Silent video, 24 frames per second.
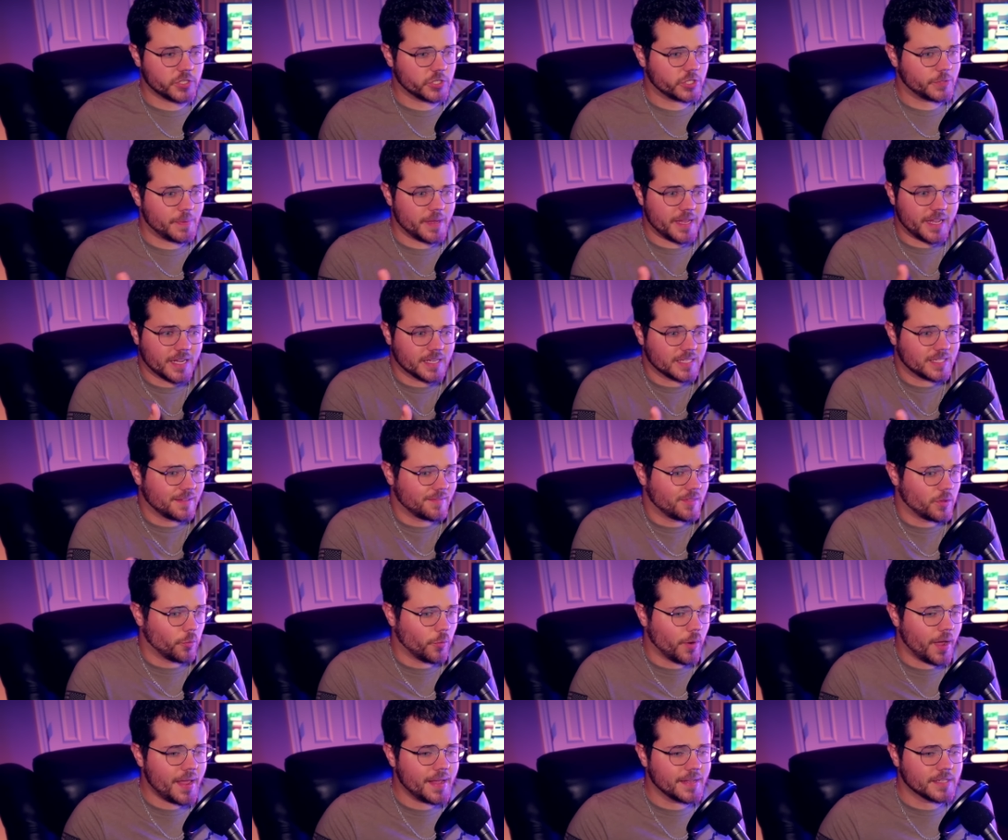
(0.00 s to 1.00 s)
just because of the
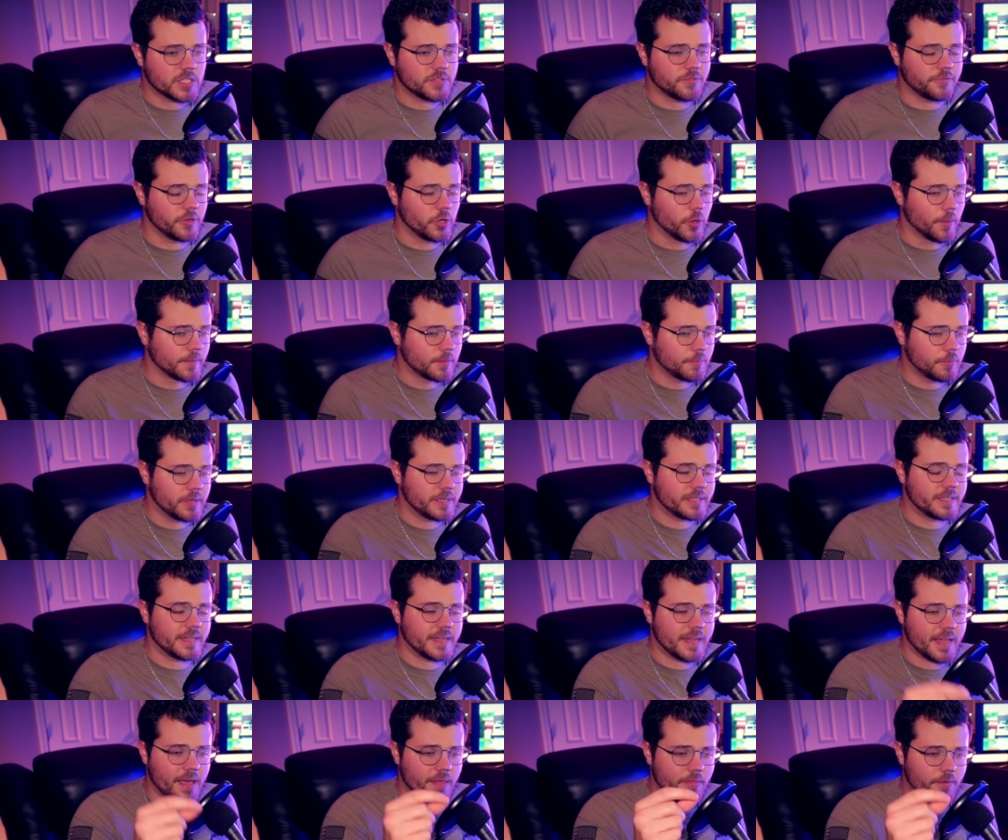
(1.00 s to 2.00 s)
way it's filmed, put
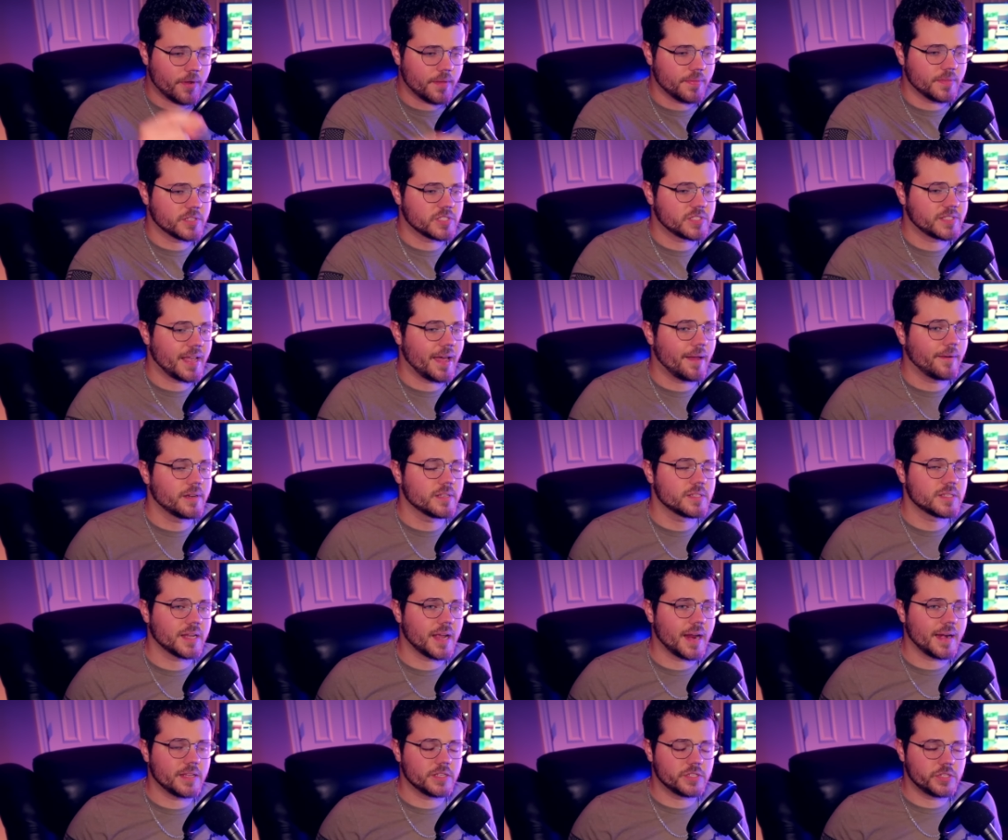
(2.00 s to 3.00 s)
together, and the sound
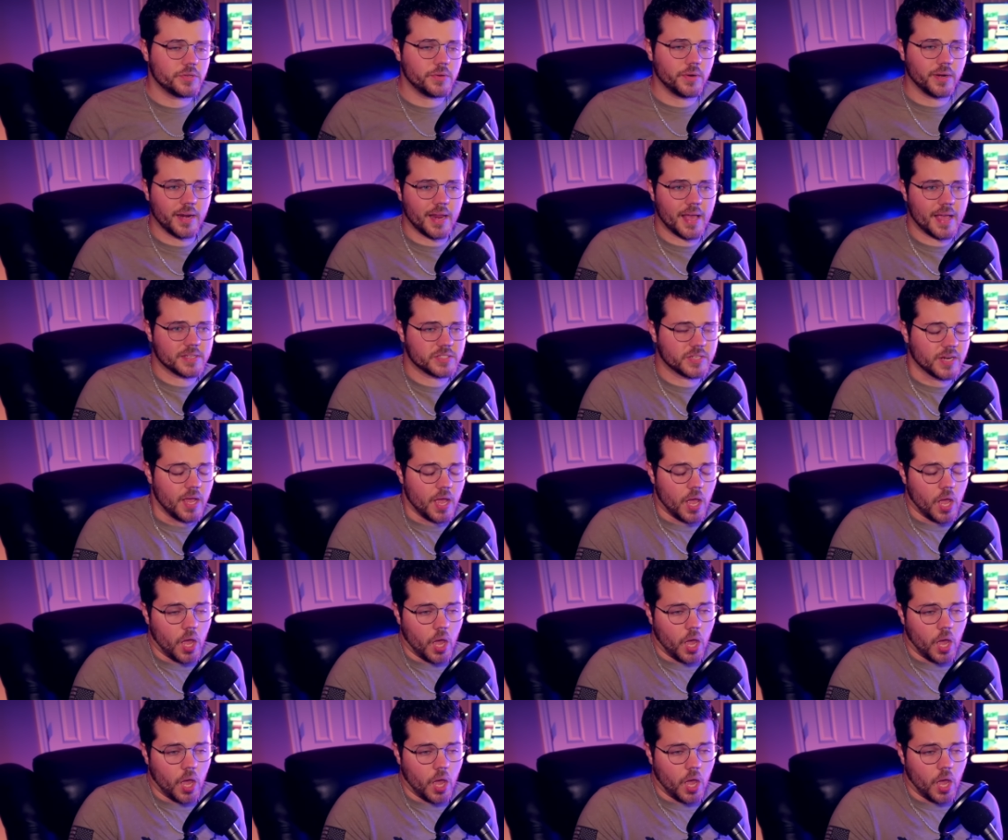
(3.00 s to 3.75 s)
design is utilized.